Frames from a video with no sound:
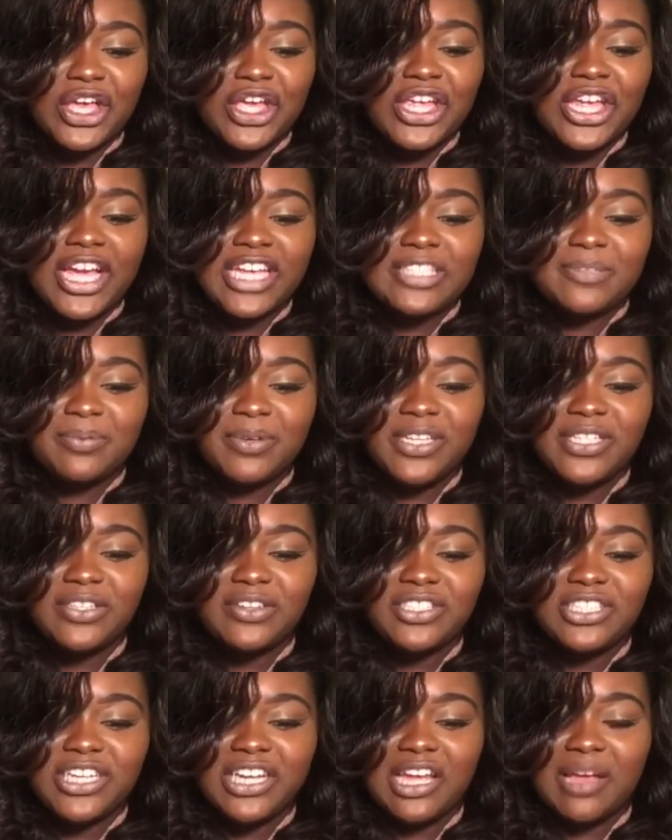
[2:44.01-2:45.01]
Guys, please
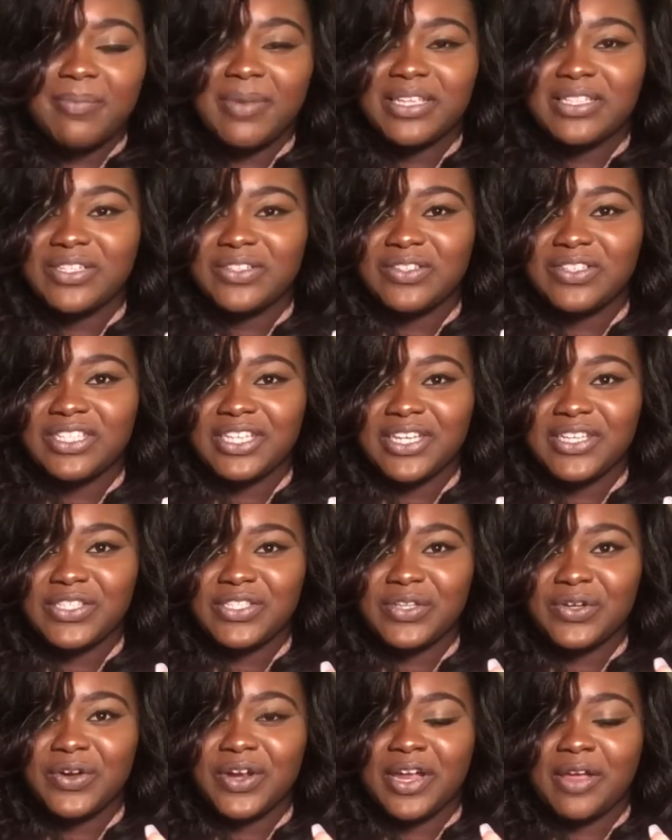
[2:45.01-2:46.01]
go check out my sister's
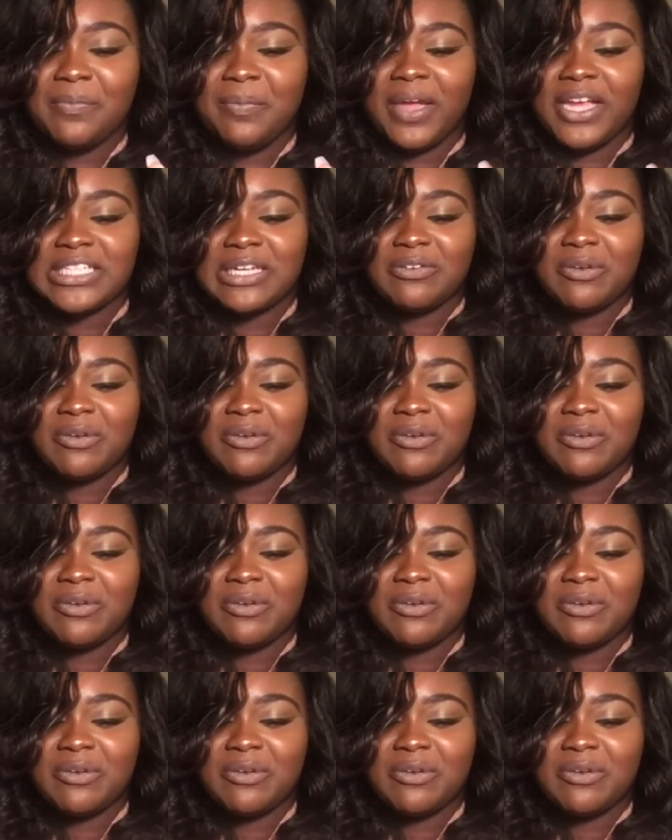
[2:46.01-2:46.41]
Instagram page.